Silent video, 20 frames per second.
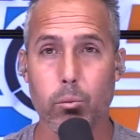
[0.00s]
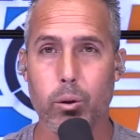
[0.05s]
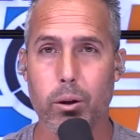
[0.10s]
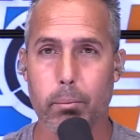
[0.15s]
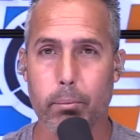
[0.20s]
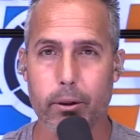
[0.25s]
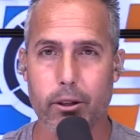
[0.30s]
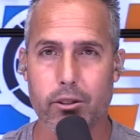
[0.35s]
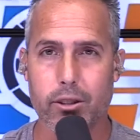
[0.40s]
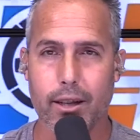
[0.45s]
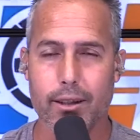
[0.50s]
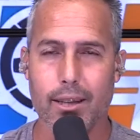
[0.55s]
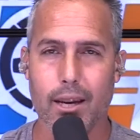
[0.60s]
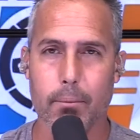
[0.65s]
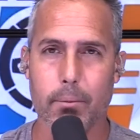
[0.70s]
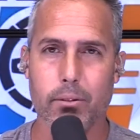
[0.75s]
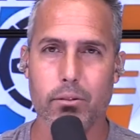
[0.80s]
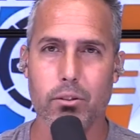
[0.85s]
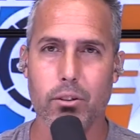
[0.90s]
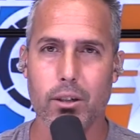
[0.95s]
We appreciate the
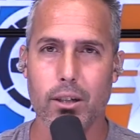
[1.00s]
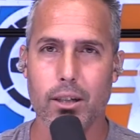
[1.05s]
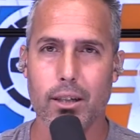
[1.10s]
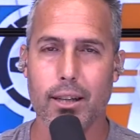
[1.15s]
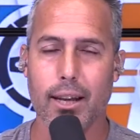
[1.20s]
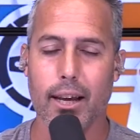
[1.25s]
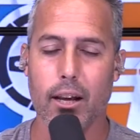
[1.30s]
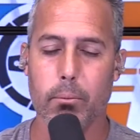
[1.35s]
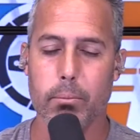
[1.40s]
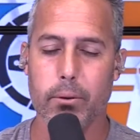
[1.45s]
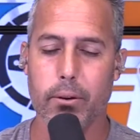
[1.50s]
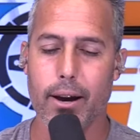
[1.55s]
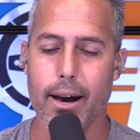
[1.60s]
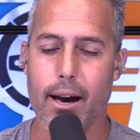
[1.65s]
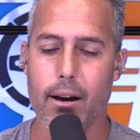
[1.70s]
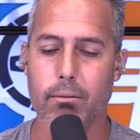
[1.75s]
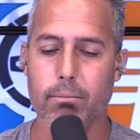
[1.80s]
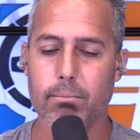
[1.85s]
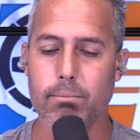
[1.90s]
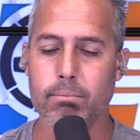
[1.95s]
opportunity to help you
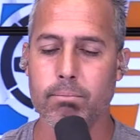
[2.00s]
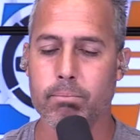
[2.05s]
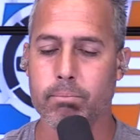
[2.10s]
out.